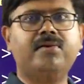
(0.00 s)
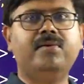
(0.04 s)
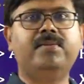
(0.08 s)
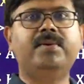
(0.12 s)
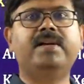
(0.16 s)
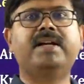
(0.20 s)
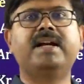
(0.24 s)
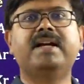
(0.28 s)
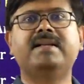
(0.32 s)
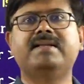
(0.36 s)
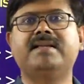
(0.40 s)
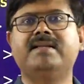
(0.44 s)
noble
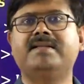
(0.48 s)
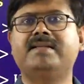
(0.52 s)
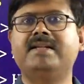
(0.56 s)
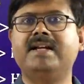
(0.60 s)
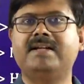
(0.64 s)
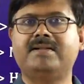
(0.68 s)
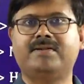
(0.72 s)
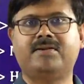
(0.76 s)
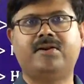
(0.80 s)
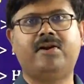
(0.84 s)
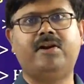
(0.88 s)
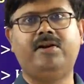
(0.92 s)
gases
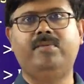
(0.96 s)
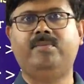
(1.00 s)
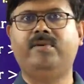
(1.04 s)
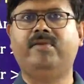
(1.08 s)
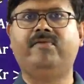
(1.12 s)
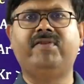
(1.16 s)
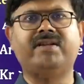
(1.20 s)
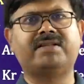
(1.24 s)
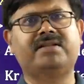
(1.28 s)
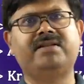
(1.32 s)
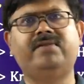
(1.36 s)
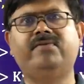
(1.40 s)
get soluble?
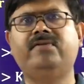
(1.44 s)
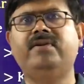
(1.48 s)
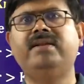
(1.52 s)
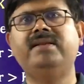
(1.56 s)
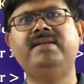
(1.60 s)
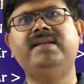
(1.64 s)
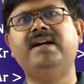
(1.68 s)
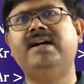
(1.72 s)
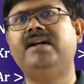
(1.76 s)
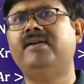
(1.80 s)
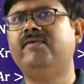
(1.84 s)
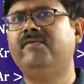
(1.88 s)
First of all,
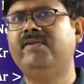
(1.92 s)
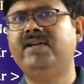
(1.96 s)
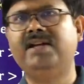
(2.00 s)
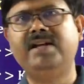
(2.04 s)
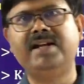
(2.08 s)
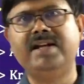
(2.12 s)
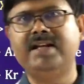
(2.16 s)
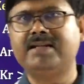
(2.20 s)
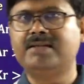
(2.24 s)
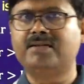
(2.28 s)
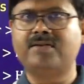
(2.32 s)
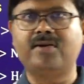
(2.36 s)
they are very
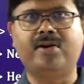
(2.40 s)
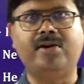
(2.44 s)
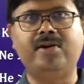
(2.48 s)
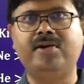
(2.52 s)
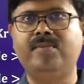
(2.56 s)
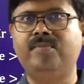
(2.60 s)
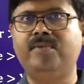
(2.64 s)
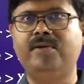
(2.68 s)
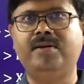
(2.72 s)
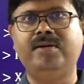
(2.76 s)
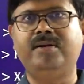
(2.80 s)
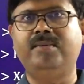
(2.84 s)
less
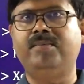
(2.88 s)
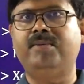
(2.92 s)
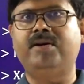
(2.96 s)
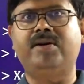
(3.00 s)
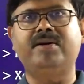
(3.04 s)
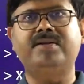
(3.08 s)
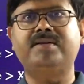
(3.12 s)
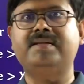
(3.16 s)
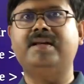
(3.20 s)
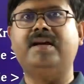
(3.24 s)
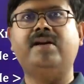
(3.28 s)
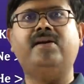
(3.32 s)
soluble
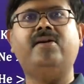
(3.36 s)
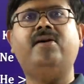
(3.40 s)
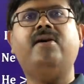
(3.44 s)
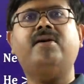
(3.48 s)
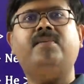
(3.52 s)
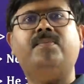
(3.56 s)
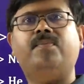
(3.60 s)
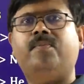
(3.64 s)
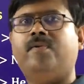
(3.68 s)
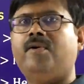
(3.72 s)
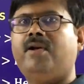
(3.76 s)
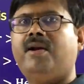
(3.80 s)
because they are
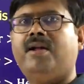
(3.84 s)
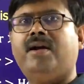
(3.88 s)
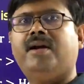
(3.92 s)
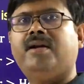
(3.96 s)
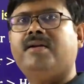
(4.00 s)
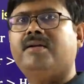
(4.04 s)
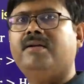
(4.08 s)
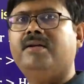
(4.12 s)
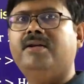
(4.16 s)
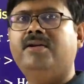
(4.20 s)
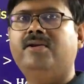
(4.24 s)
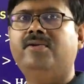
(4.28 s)
not
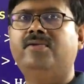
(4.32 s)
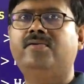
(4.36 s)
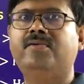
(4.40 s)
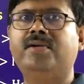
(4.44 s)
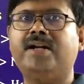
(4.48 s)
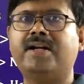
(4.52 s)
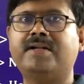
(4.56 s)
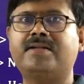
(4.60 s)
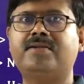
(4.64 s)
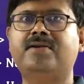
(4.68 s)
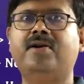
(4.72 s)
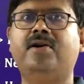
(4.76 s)
polar to
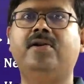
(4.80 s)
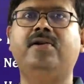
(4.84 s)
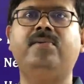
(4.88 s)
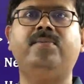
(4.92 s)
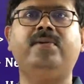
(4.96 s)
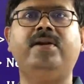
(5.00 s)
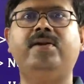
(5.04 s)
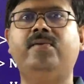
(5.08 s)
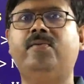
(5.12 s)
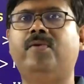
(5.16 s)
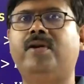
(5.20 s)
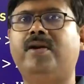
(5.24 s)
get
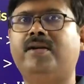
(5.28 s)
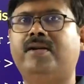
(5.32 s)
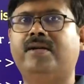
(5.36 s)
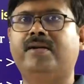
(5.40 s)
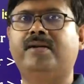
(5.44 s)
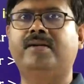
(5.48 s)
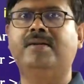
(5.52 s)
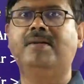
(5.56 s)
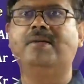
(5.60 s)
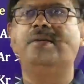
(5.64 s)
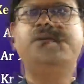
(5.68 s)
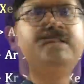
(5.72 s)
soluble in water.
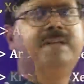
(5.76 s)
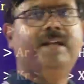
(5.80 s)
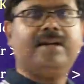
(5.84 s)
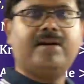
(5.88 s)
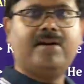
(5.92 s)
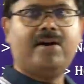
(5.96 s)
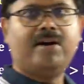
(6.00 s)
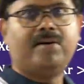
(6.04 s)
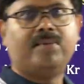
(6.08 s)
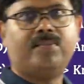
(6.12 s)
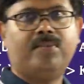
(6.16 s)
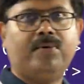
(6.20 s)
They are
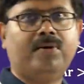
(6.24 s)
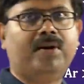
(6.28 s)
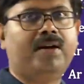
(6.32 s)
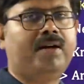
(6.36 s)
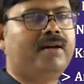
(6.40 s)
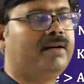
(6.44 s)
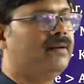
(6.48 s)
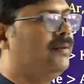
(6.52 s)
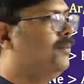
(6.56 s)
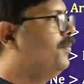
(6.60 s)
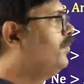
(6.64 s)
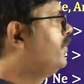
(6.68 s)

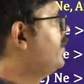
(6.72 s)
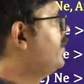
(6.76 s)
non-polar.